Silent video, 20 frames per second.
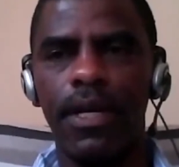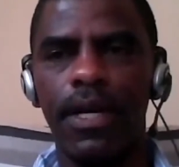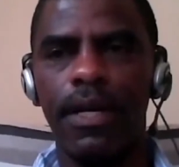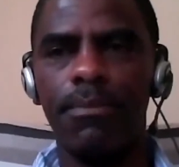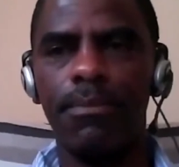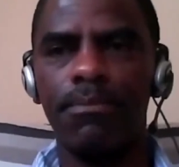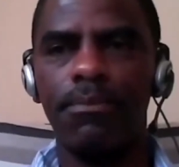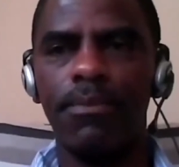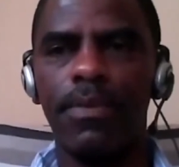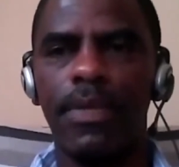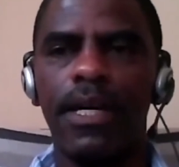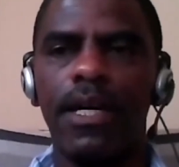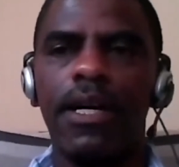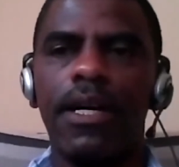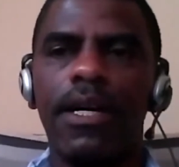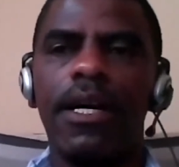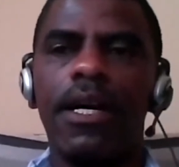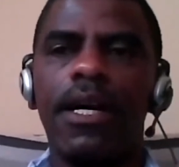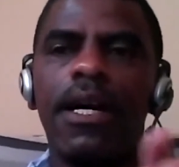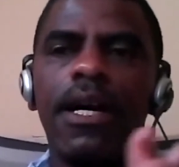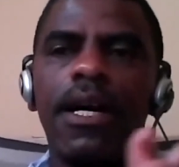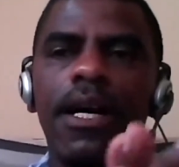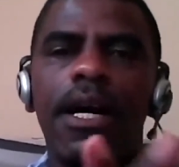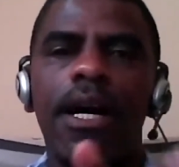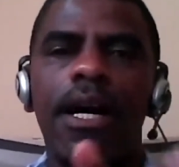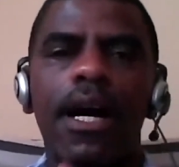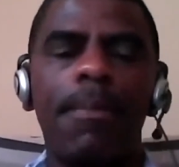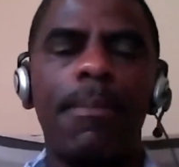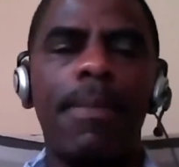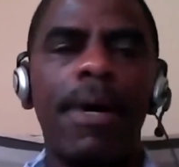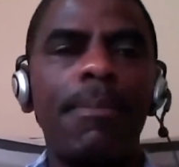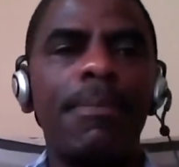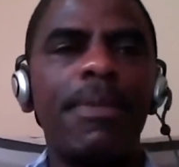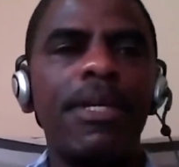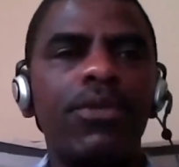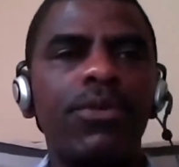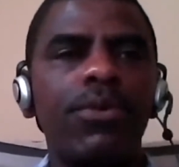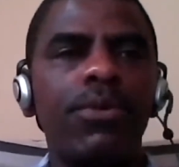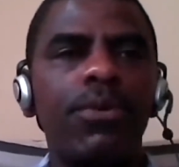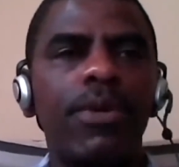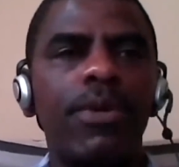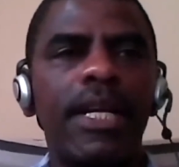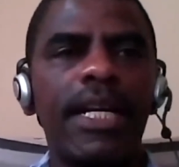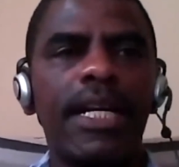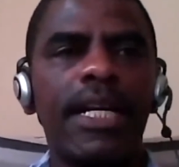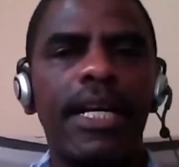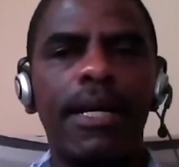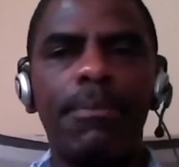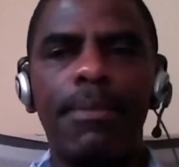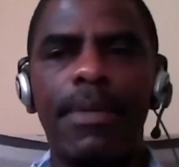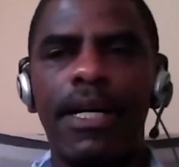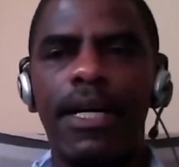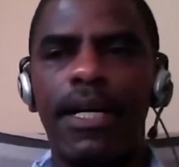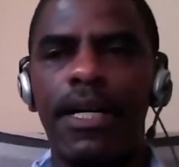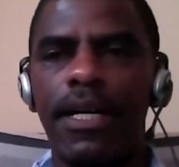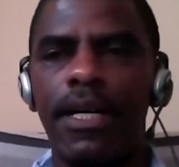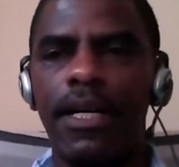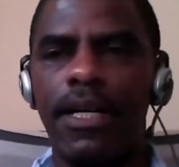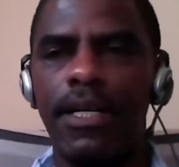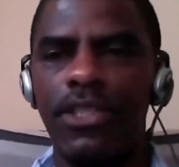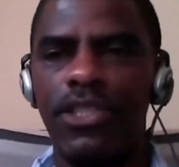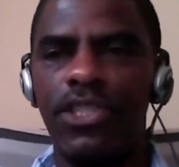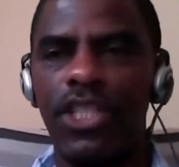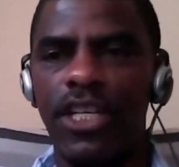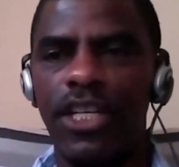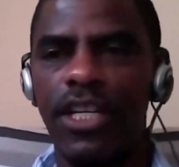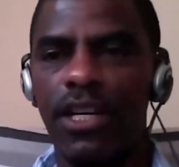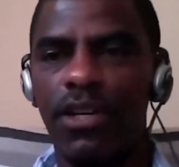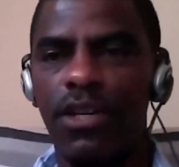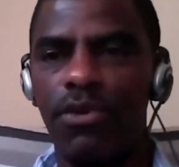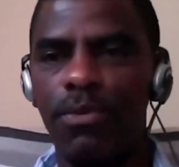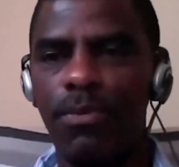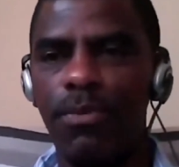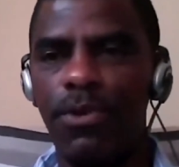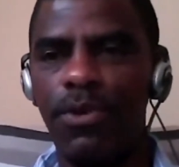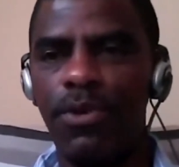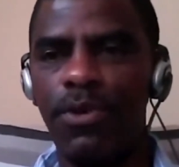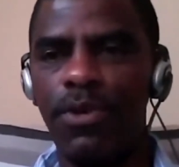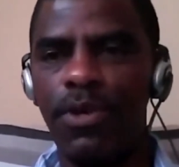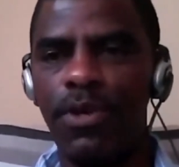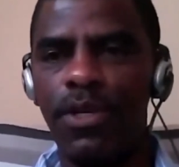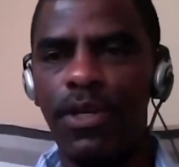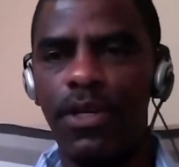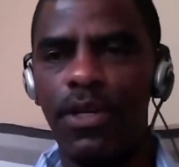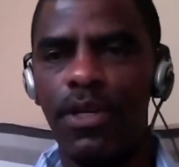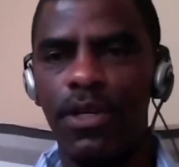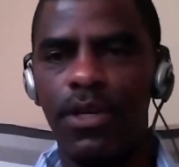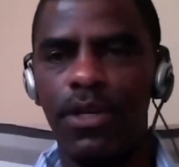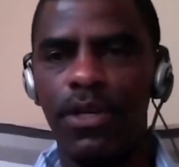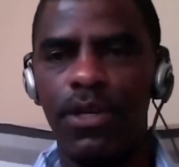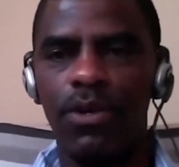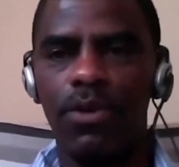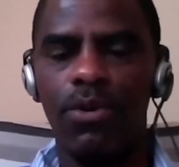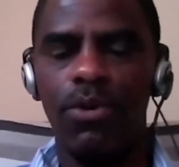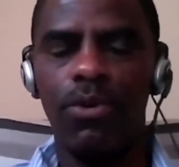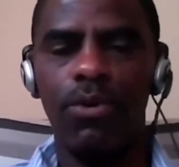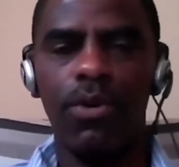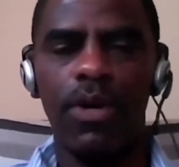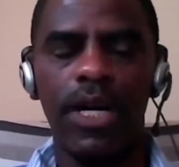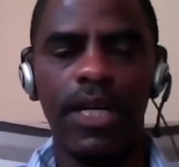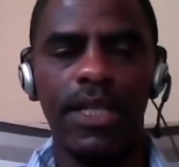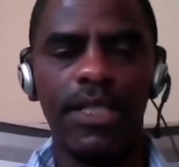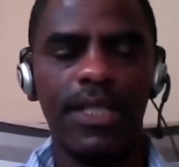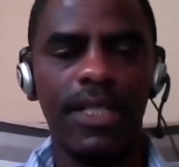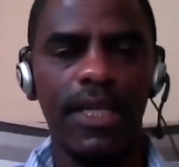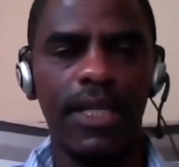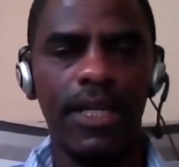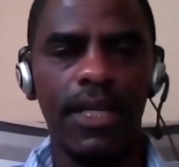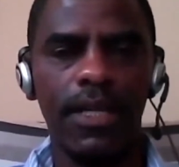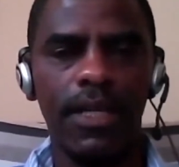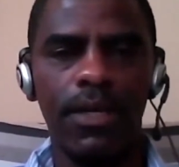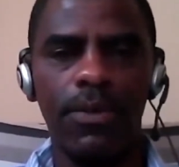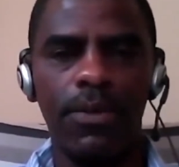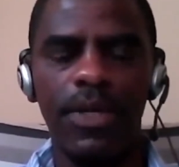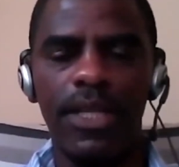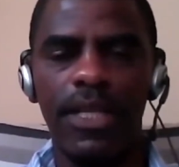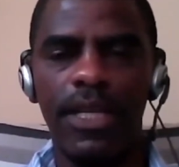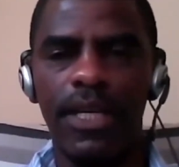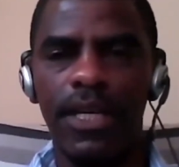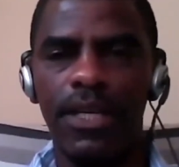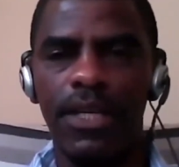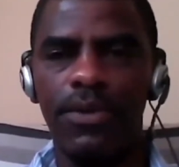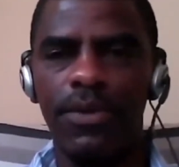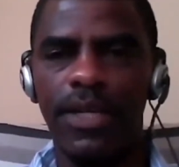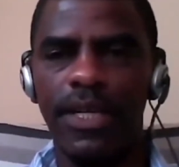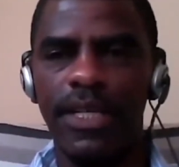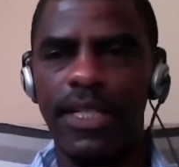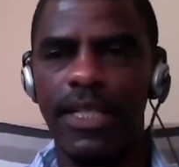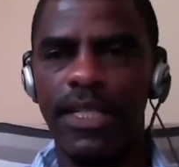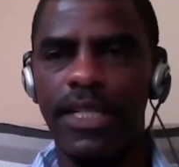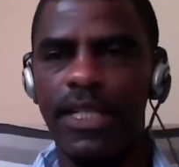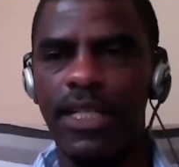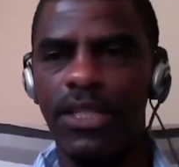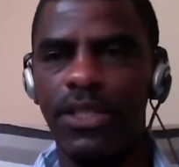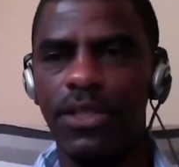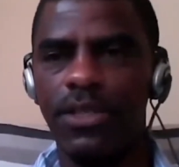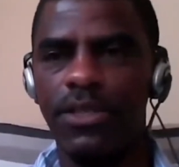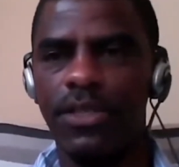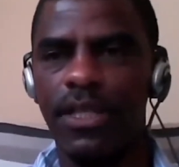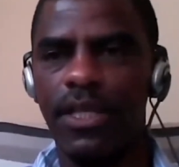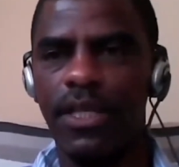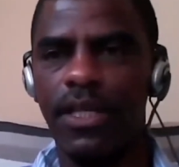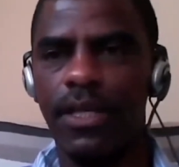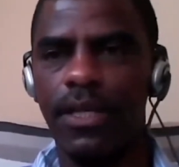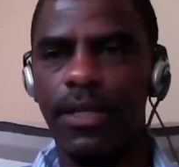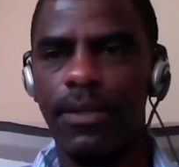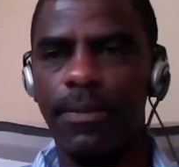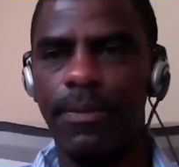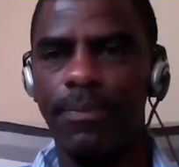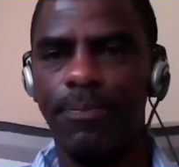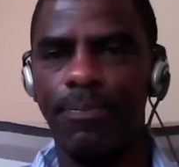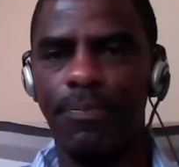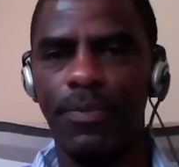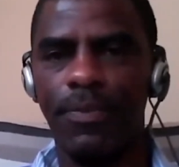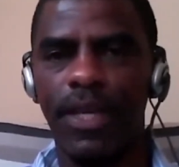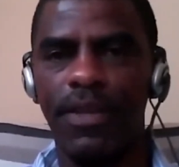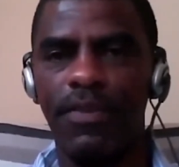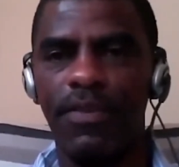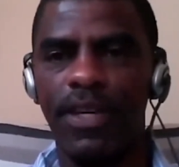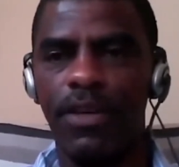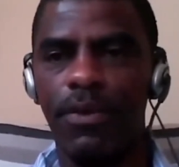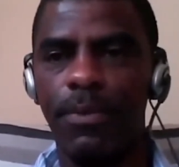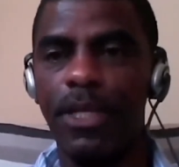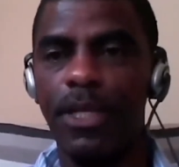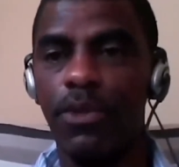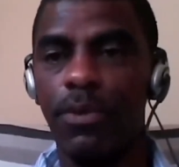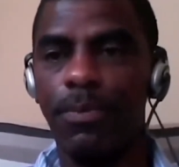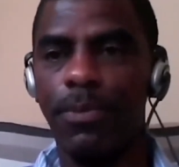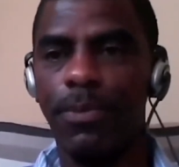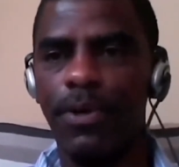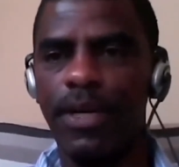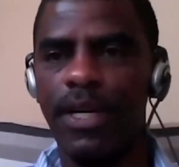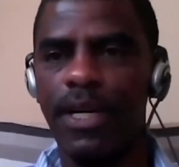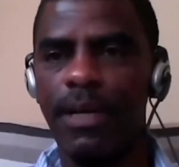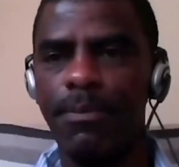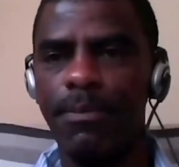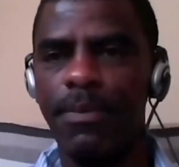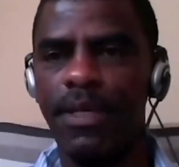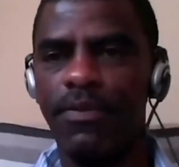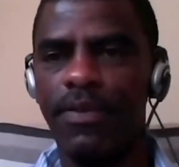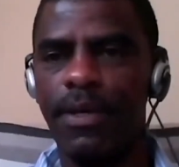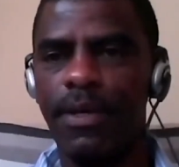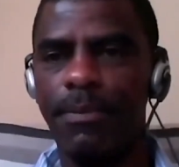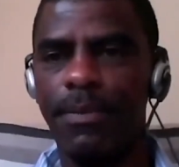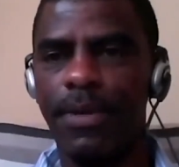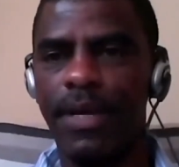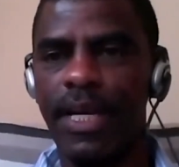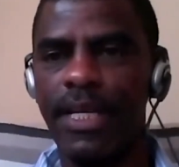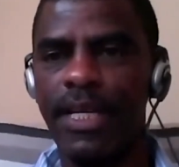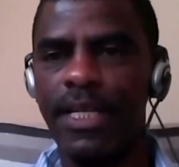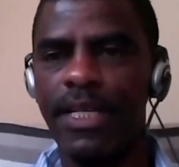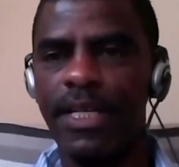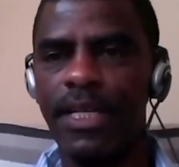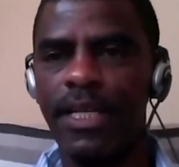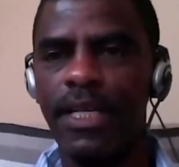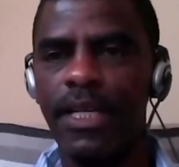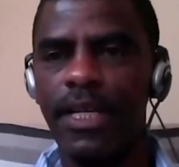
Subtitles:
I'm happy to welcome Jane Akumu, who works with the United Nations Environmental Program, if I'm right.